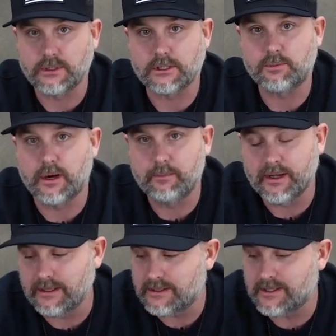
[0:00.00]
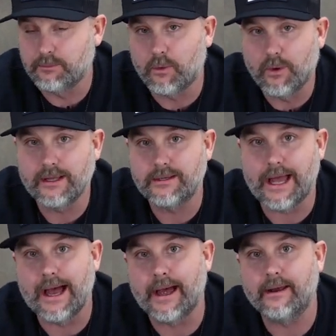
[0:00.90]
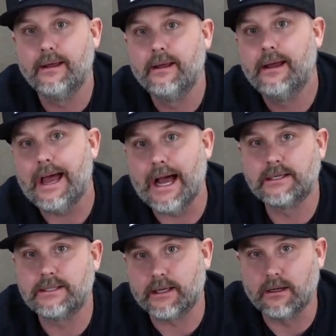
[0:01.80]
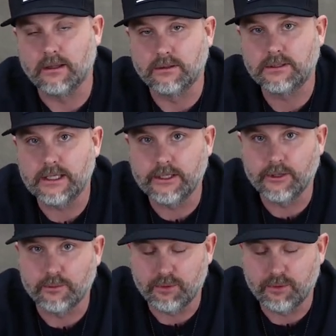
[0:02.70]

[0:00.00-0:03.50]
with the spray paint. Simple way to add accent colors into your